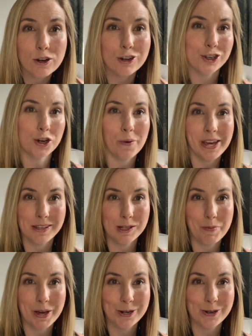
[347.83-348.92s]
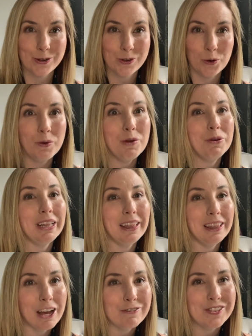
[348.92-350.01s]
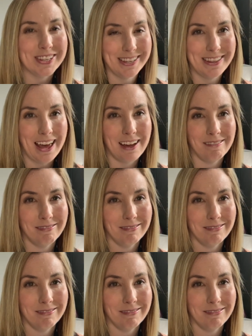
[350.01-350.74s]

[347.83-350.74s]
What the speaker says: or showing us the pictures. We would love to see that.